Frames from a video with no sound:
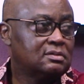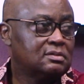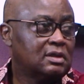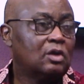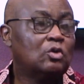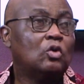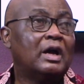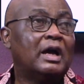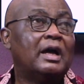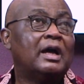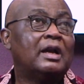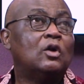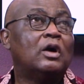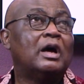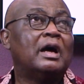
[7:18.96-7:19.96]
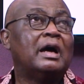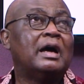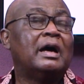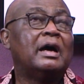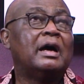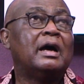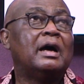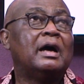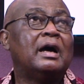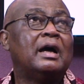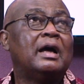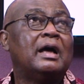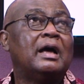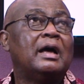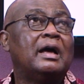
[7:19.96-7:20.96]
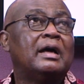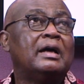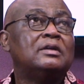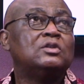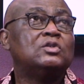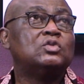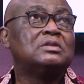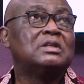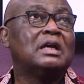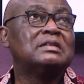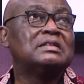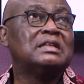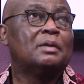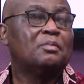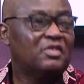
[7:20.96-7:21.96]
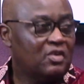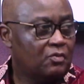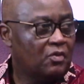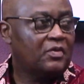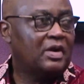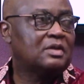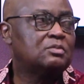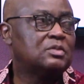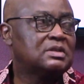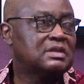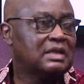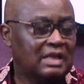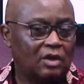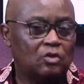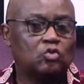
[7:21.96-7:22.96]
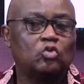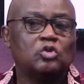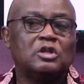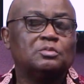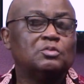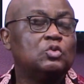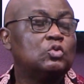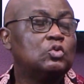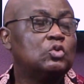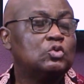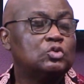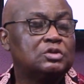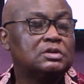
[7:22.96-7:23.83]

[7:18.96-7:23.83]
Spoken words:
And in 2000, I voted for Professor Moss, and I told him he would lose.